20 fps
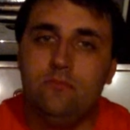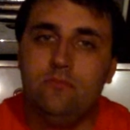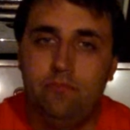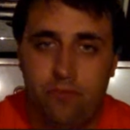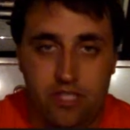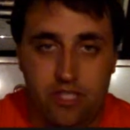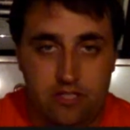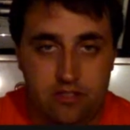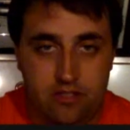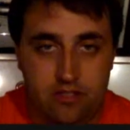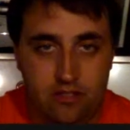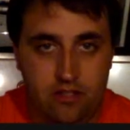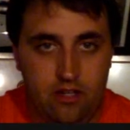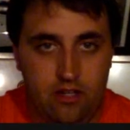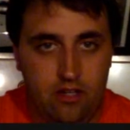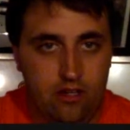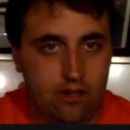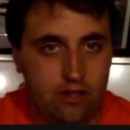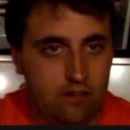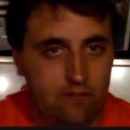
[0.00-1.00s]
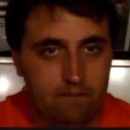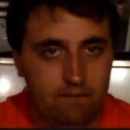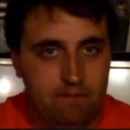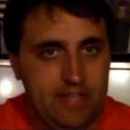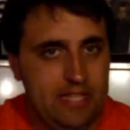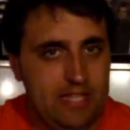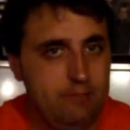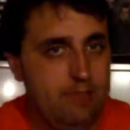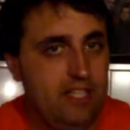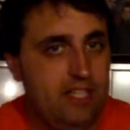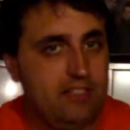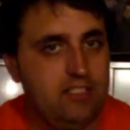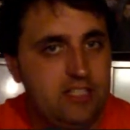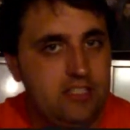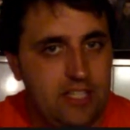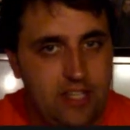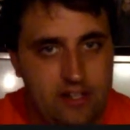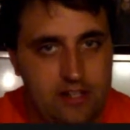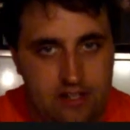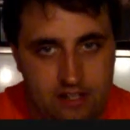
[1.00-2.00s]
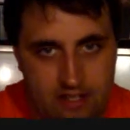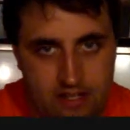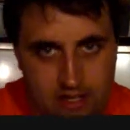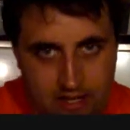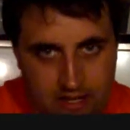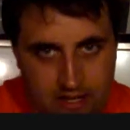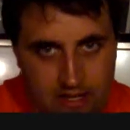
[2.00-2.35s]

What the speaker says: But that being said,